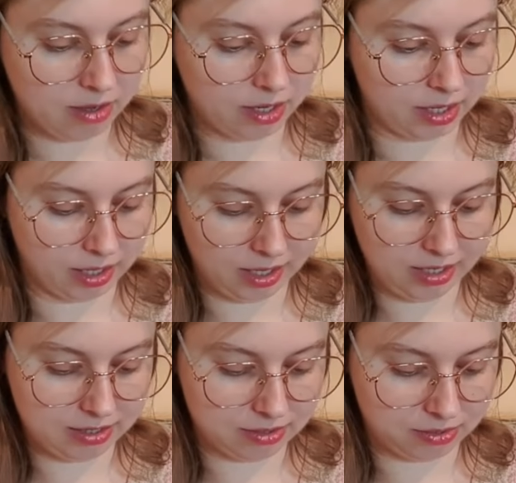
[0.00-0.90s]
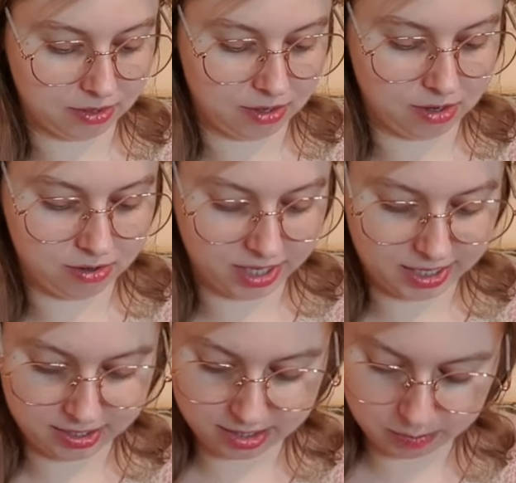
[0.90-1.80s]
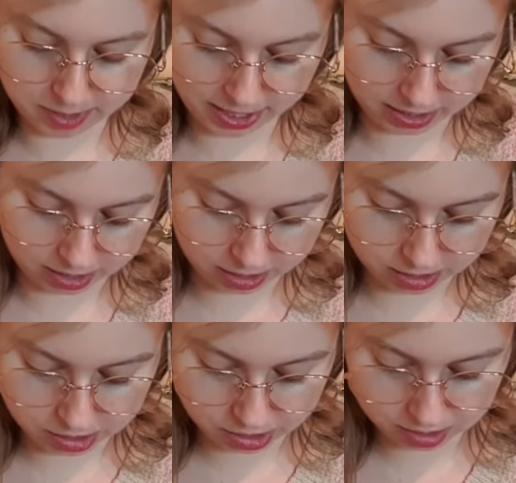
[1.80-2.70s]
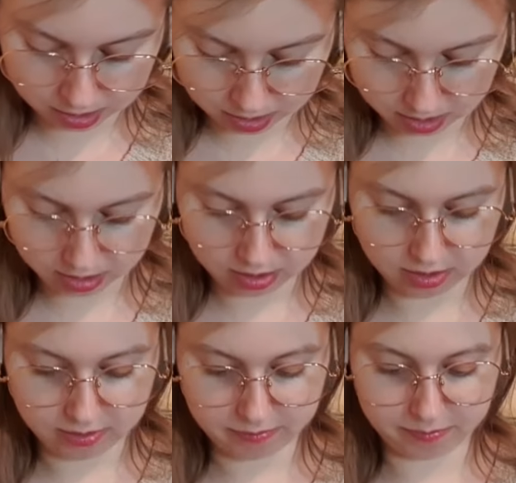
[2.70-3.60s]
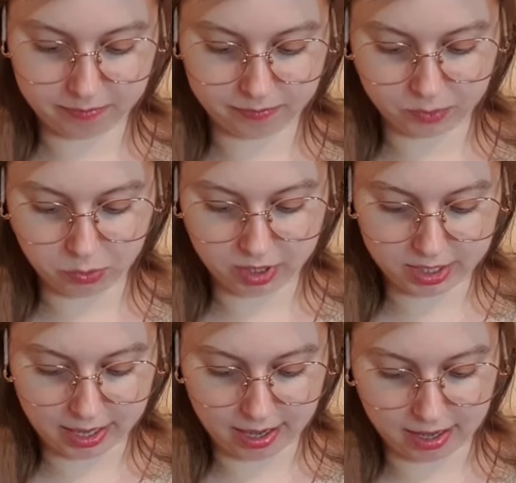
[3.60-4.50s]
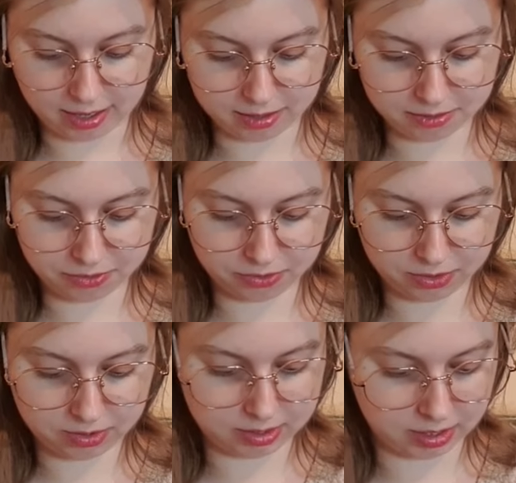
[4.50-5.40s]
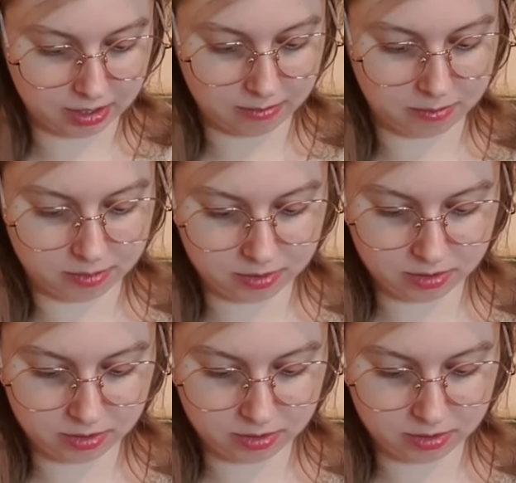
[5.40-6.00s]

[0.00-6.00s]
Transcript: Okay, so in this package, we have some